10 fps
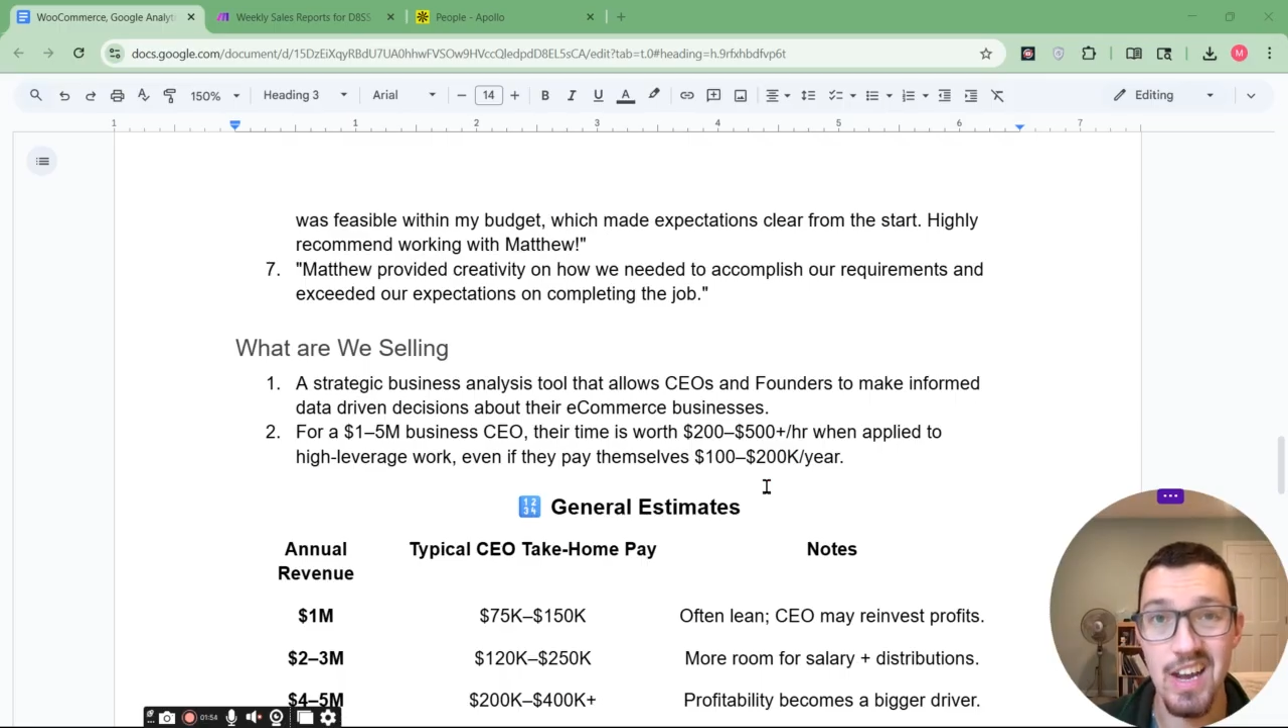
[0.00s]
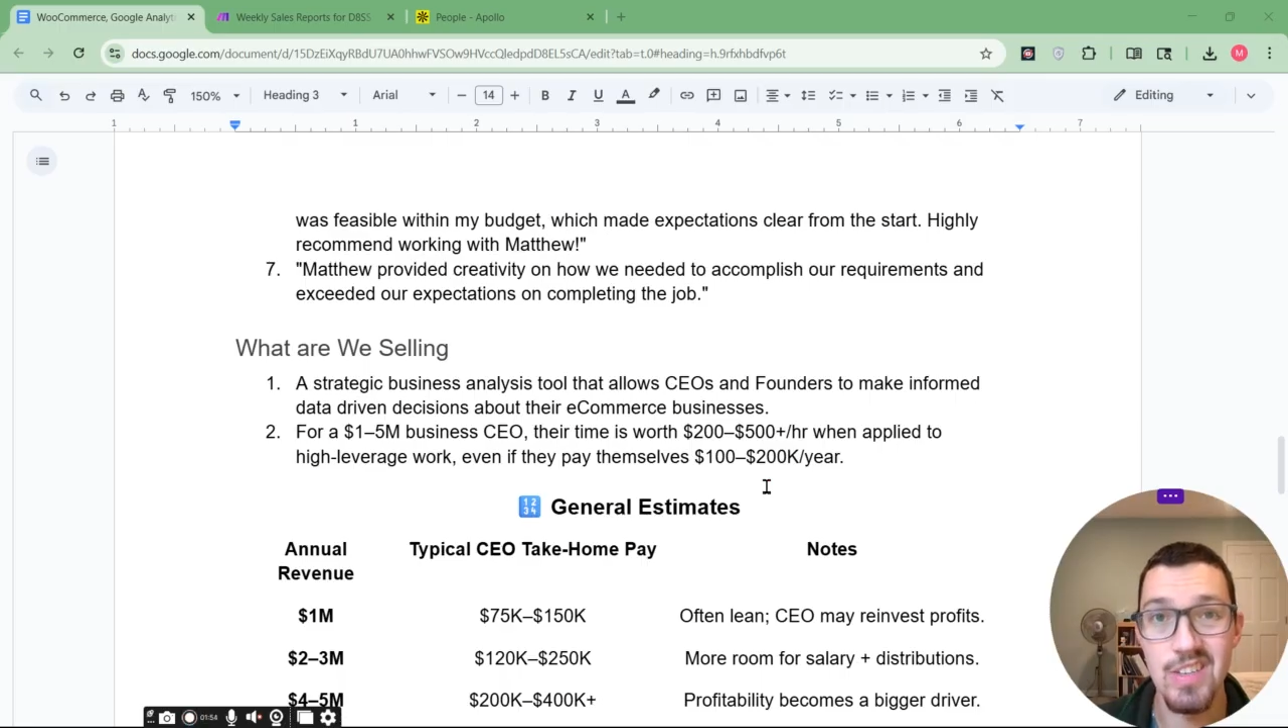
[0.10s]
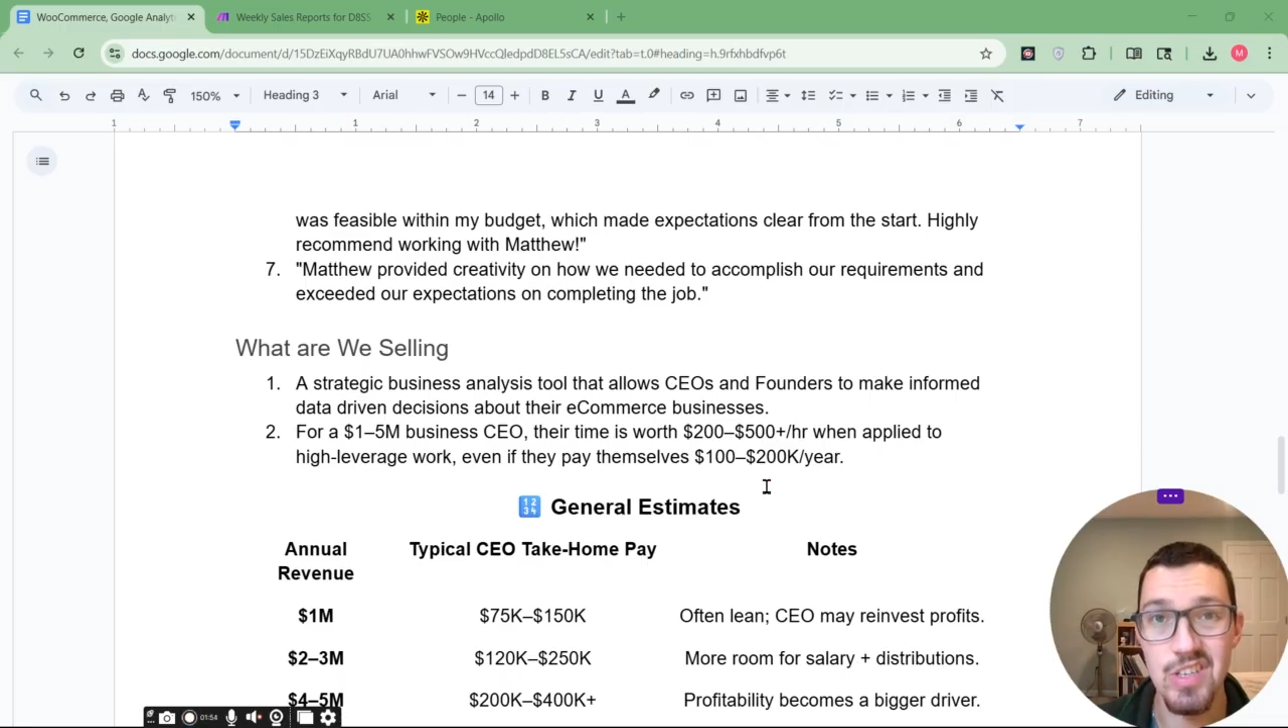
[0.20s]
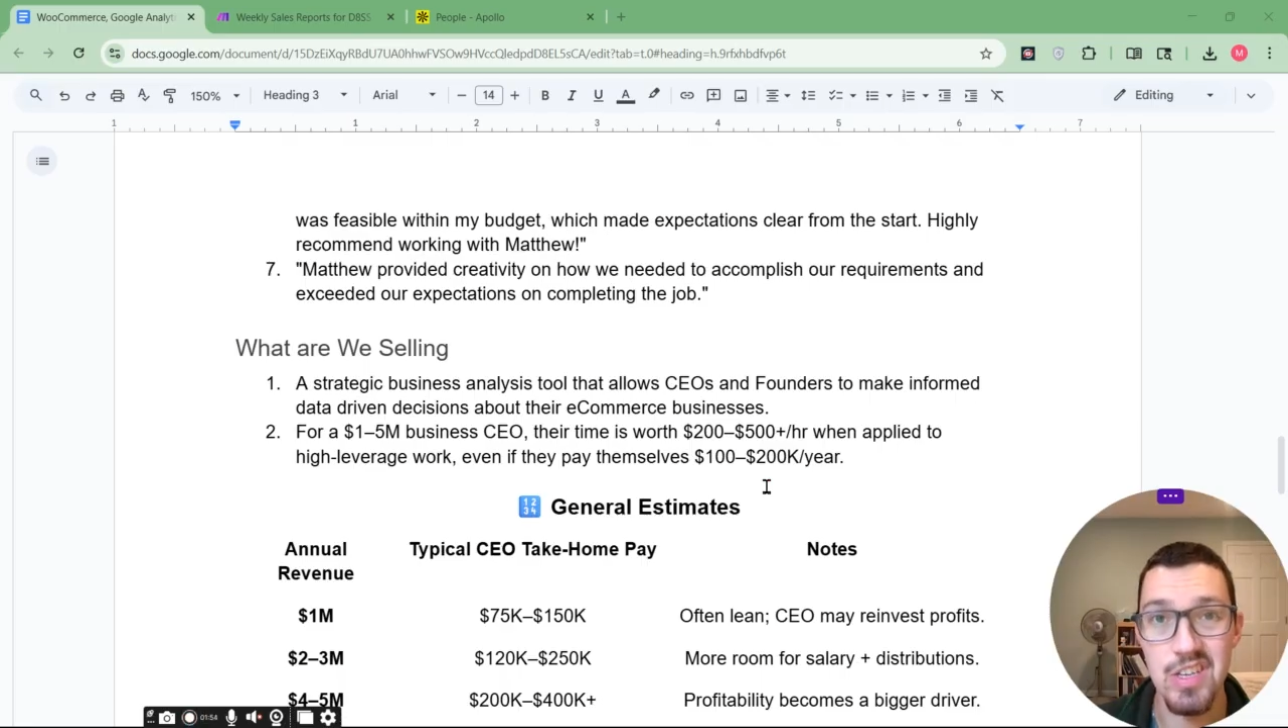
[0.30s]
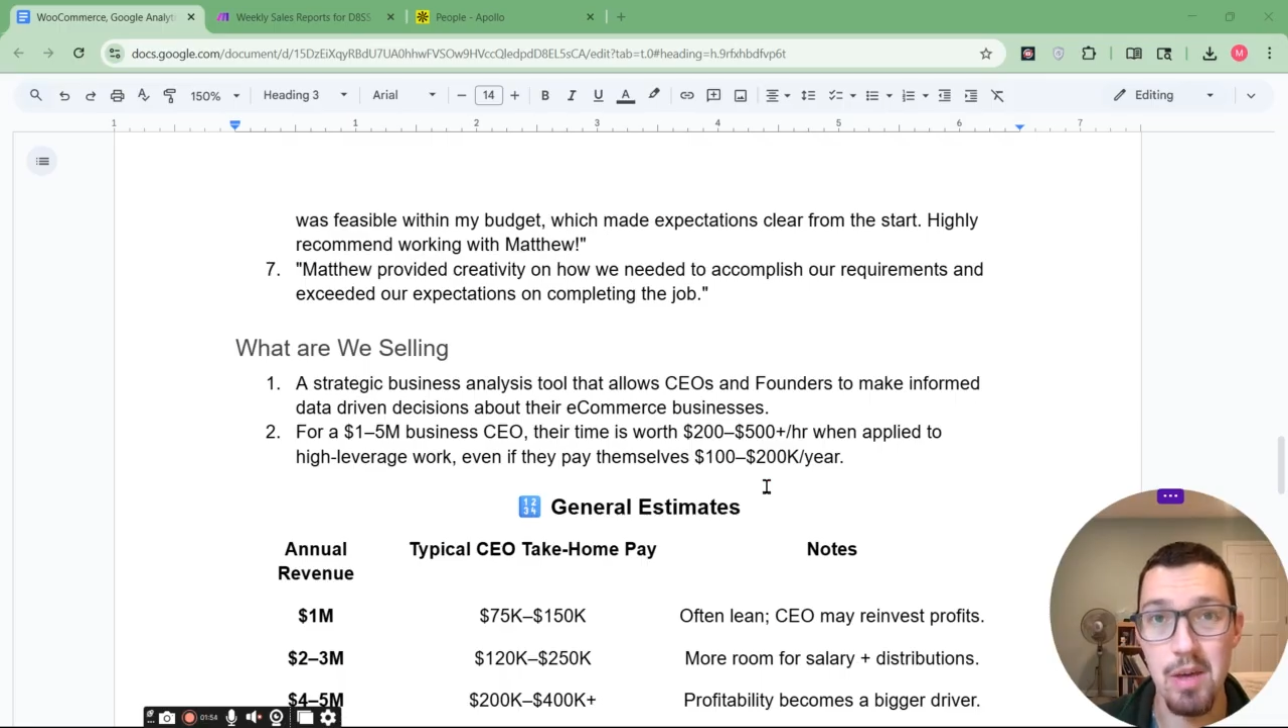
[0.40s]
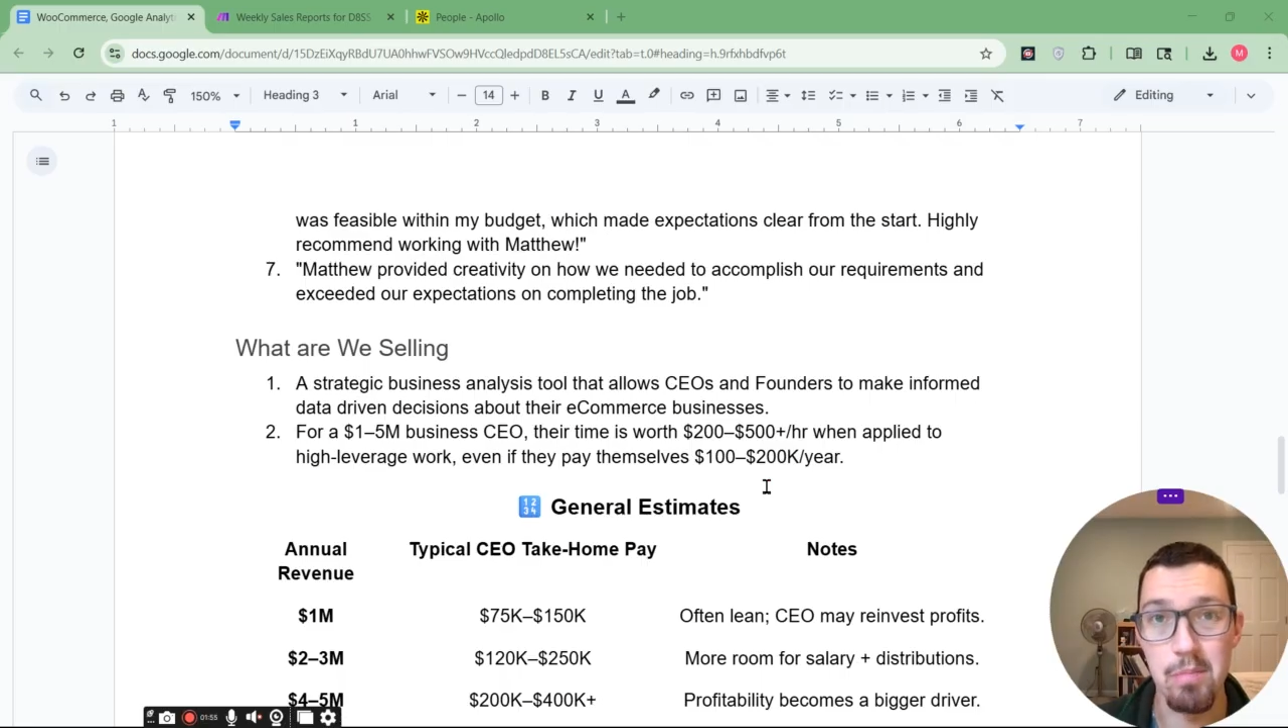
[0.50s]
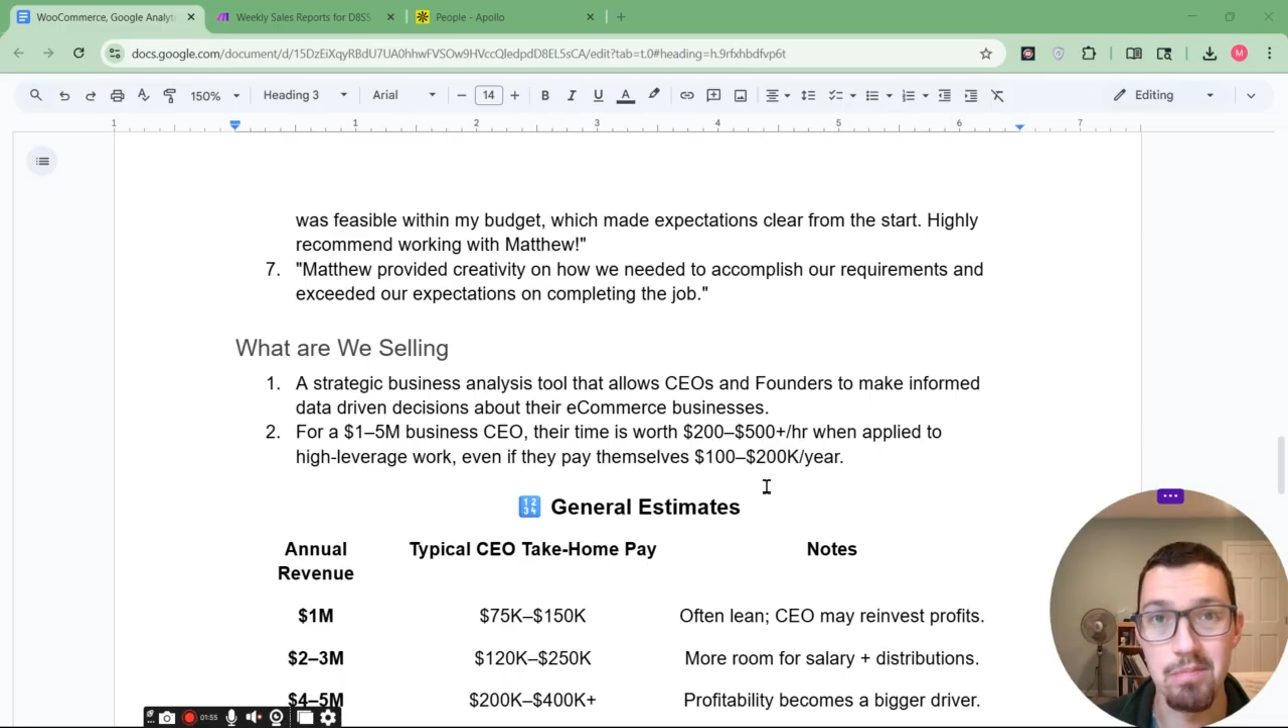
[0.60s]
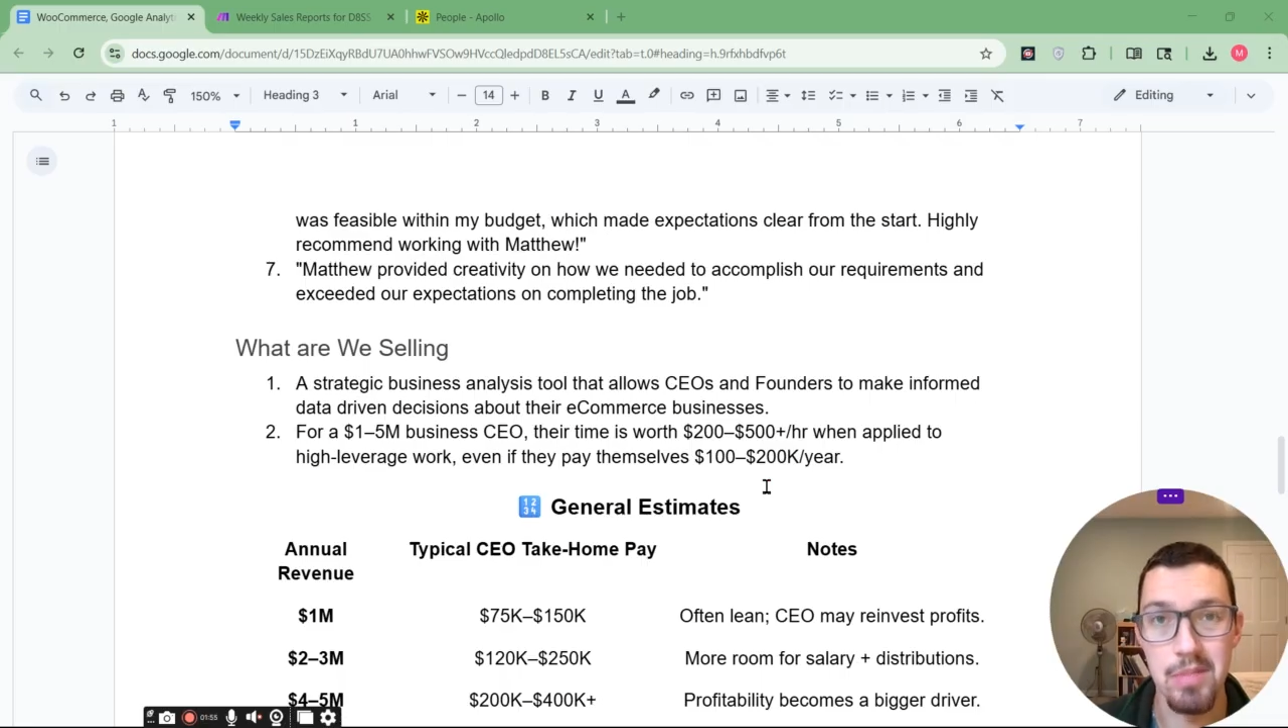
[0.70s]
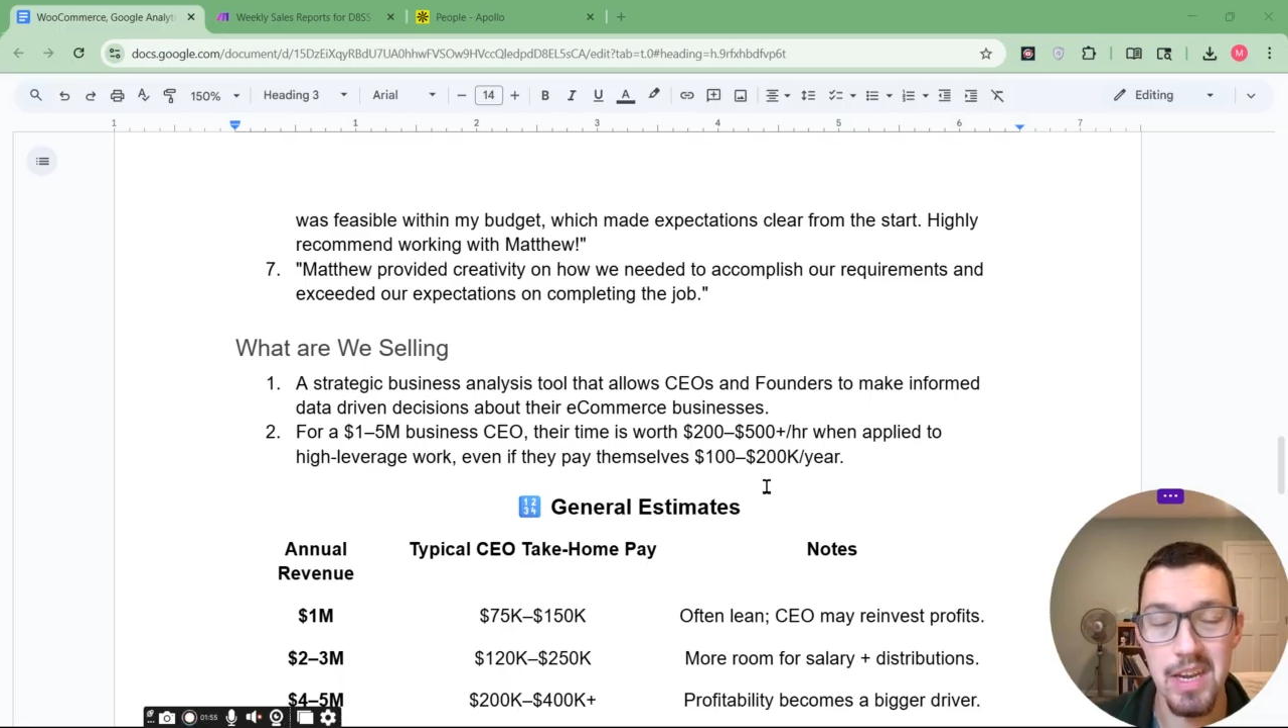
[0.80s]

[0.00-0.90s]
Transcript: I see them.